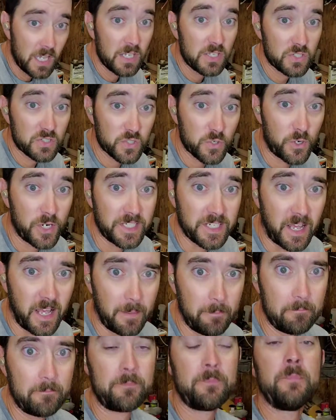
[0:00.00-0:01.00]
Story
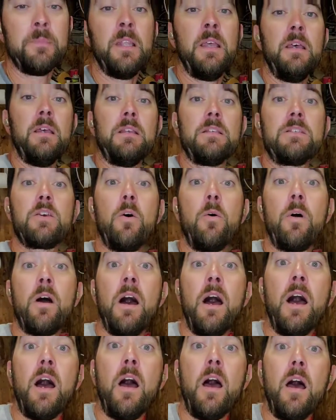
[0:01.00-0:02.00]
time. So
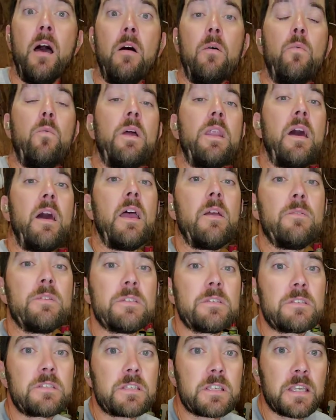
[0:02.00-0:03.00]
when I
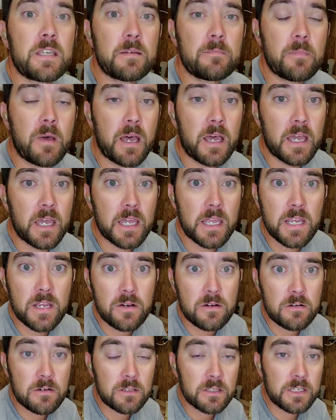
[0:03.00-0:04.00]
was in my
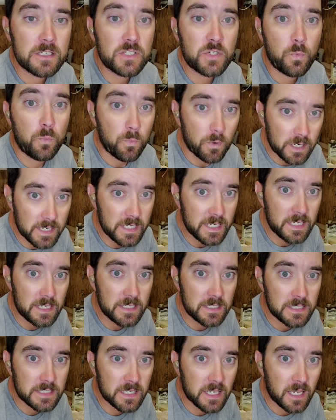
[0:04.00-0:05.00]
early
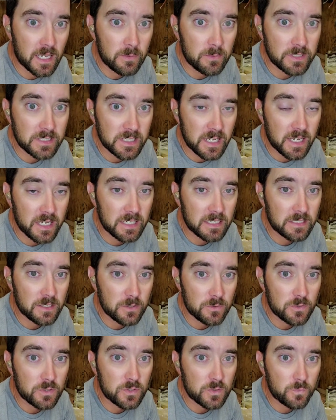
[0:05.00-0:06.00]
20s, I was
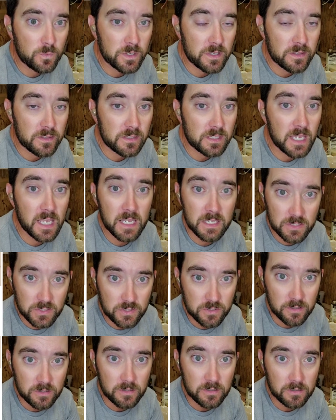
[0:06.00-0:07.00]
diagnosed with
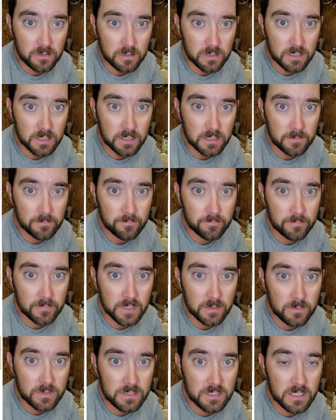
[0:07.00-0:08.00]
cancer.
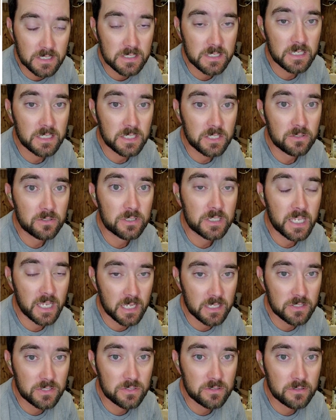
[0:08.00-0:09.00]
It was testicular
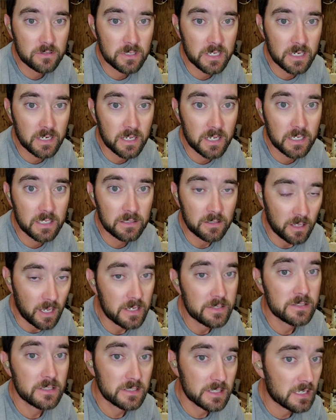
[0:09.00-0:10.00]
cancer, and I
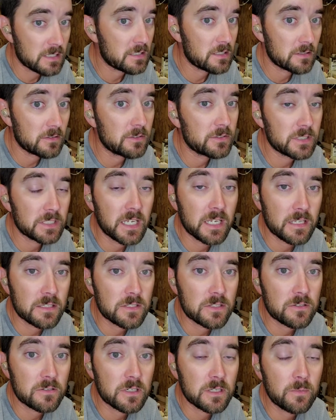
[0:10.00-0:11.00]
lost a testicle to cancer.